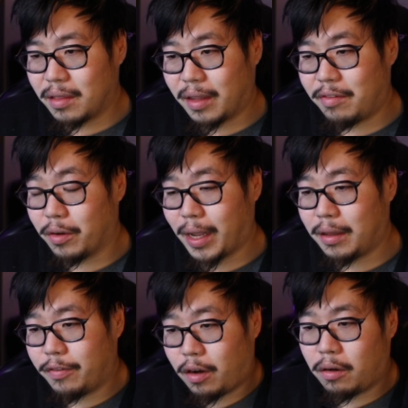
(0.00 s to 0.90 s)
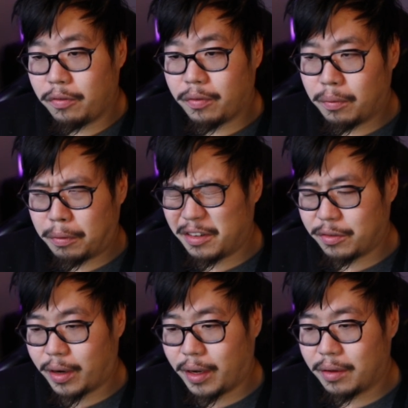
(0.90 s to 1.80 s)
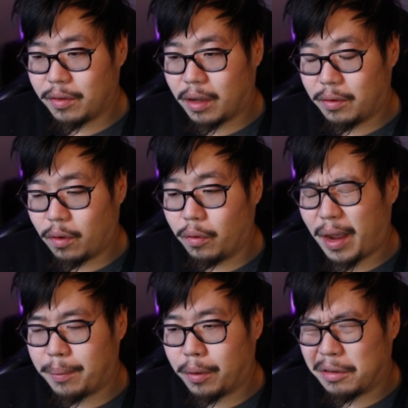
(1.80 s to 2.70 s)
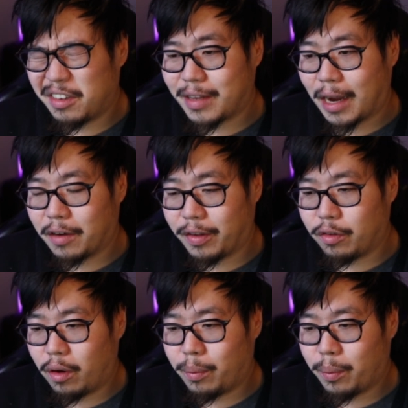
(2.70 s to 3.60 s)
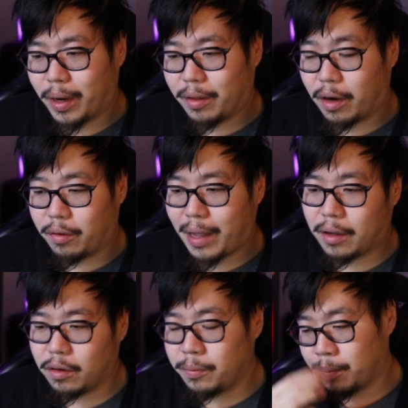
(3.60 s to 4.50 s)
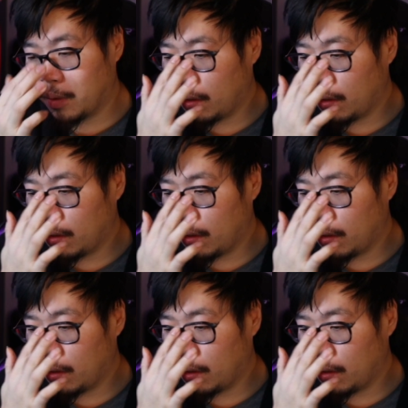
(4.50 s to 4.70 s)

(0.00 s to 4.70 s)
They still can't evolve, which is great. Old Amber, I'll just sacrifice the Old Amber, bring out the Aerodactyl.